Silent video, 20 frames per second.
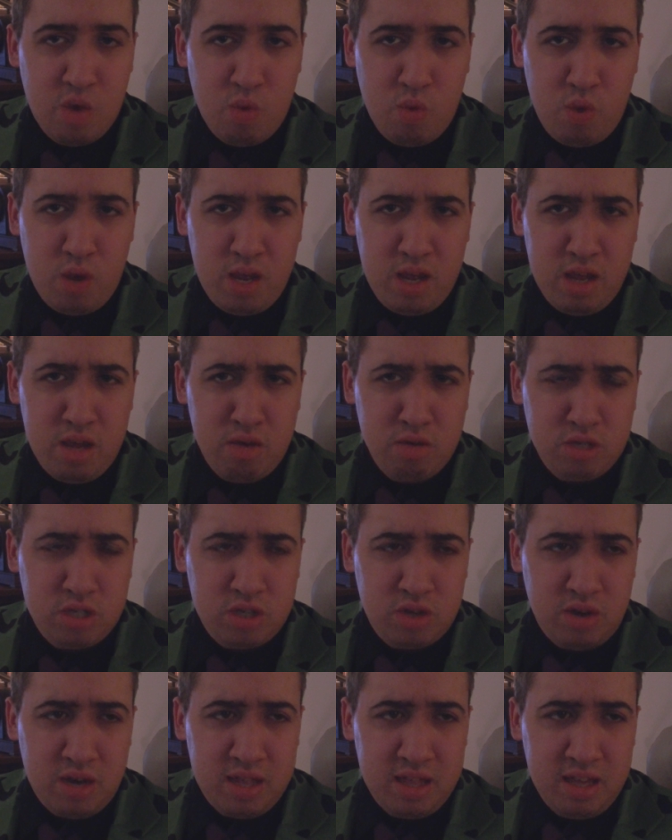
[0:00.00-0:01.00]
We used
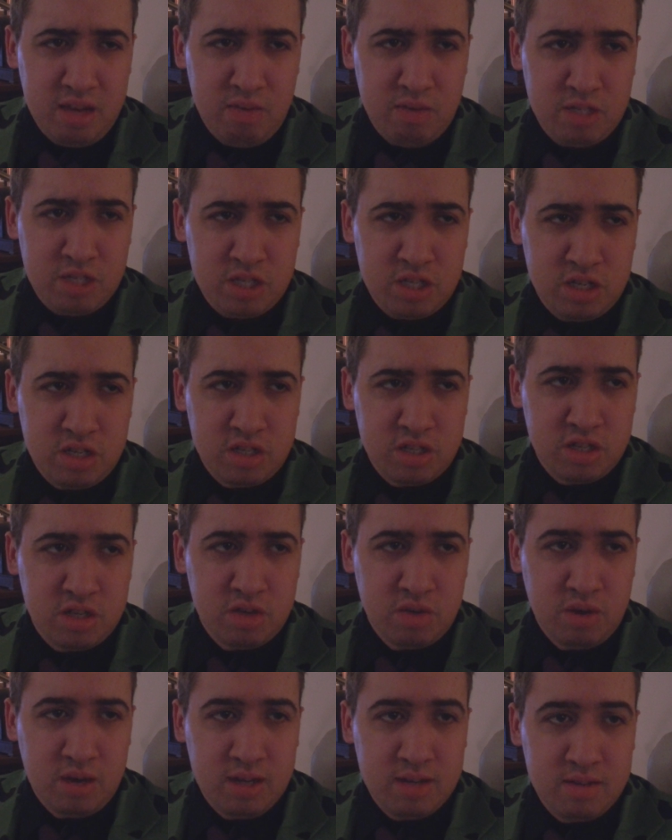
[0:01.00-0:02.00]
to. I think we still
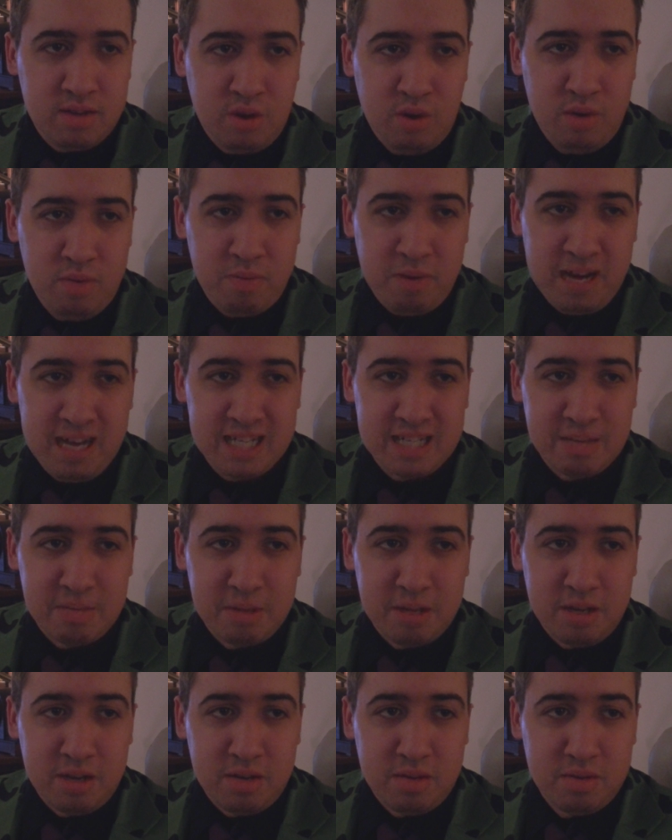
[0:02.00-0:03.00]
do. I, no one buys them
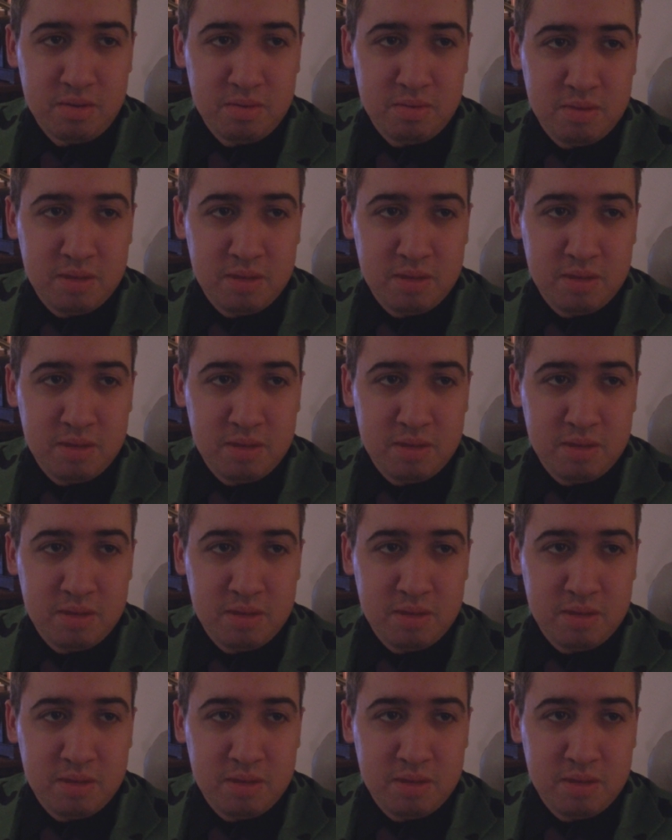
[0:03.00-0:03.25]
though.